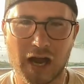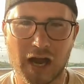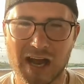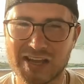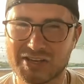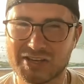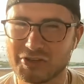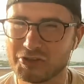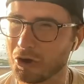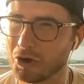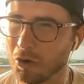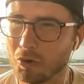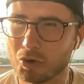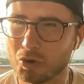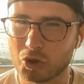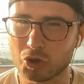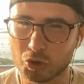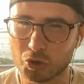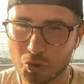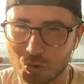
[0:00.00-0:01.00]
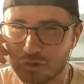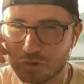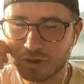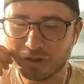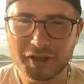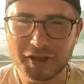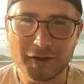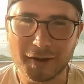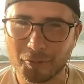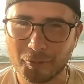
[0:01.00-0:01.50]
I don't
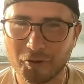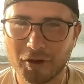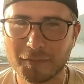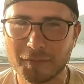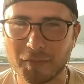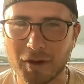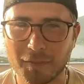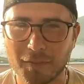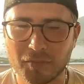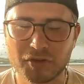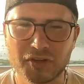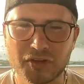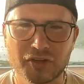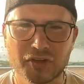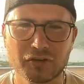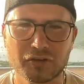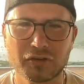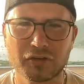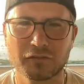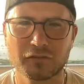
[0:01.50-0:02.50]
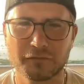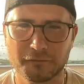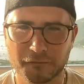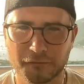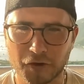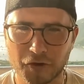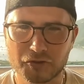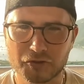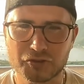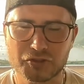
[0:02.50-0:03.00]
usually upgrade Bombardier
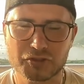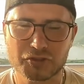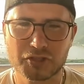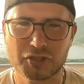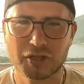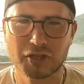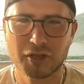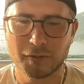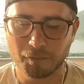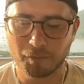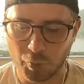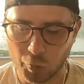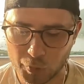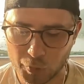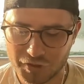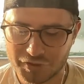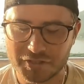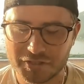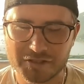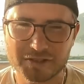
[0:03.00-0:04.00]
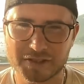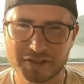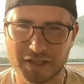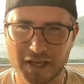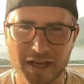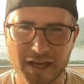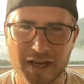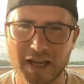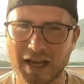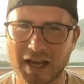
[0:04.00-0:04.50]
first, but with this
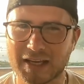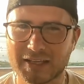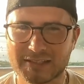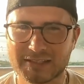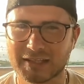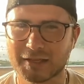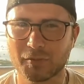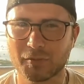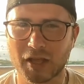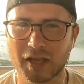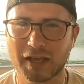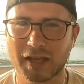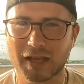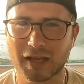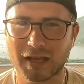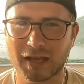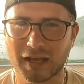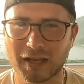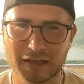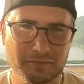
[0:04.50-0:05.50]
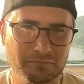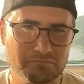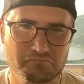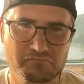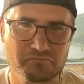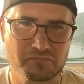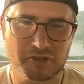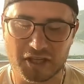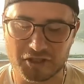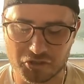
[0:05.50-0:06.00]
deck, I seem like
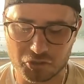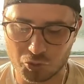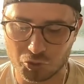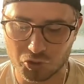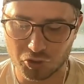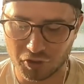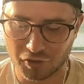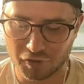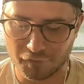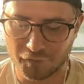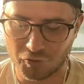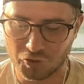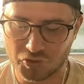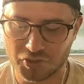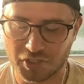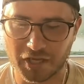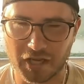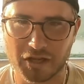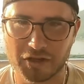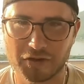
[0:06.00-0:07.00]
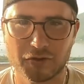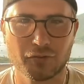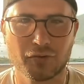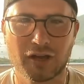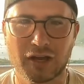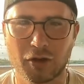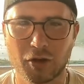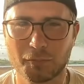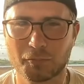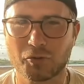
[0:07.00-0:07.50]
that's usually the first thing I do.
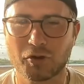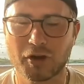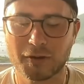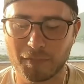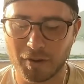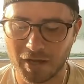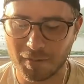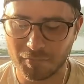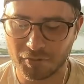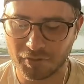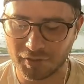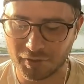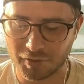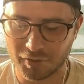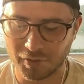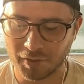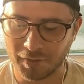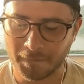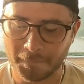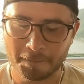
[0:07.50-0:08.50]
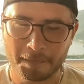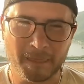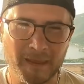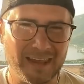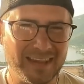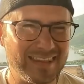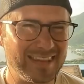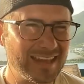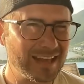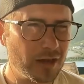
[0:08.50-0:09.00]
I upgrade Bombardier,
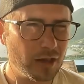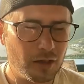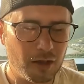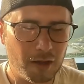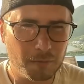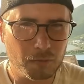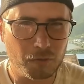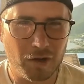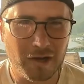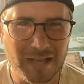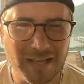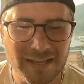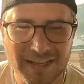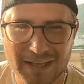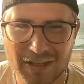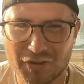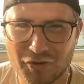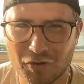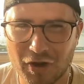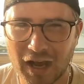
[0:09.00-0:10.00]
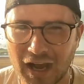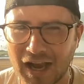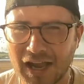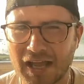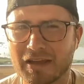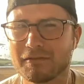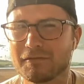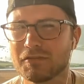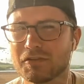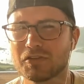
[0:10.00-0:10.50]
and then I'll upgrade either
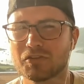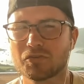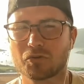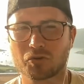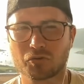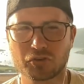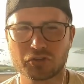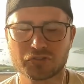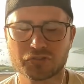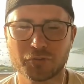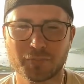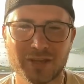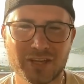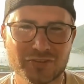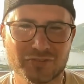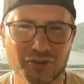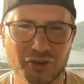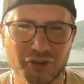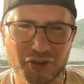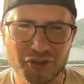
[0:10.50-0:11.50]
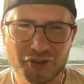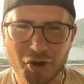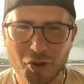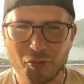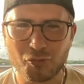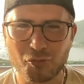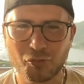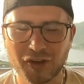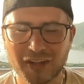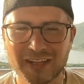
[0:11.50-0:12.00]
Ivy or Crystal Mancer. You
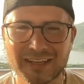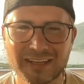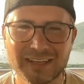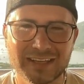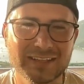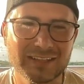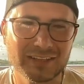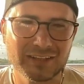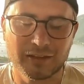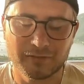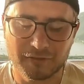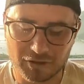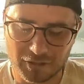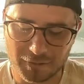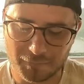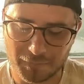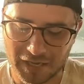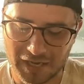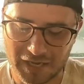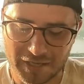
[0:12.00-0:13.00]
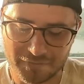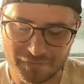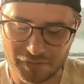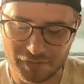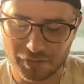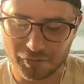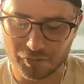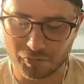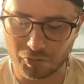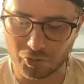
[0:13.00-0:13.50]
don't really need to level up
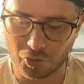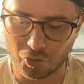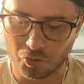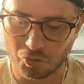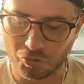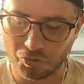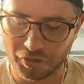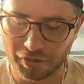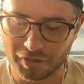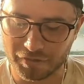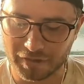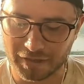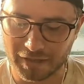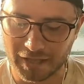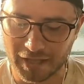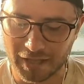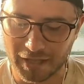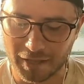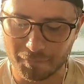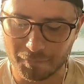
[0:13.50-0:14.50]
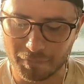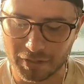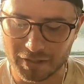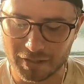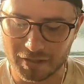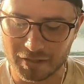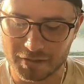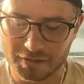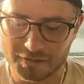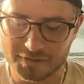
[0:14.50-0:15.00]
Ivy early in the game
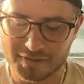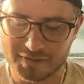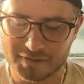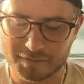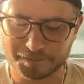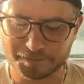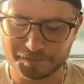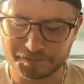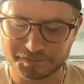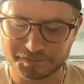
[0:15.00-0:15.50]
because